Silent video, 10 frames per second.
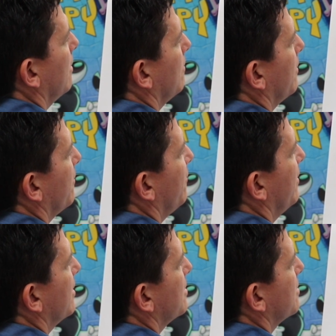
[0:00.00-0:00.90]
with
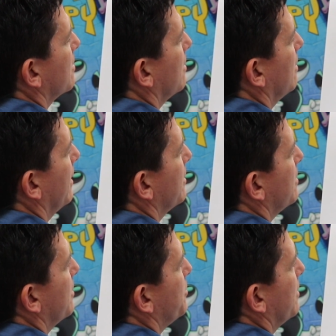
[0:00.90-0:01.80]
fists clenched,
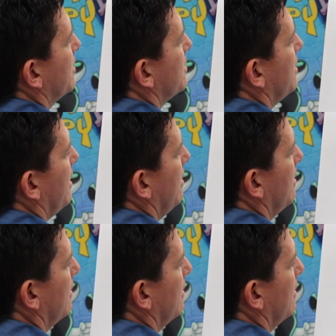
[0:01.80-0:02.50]
as you can see.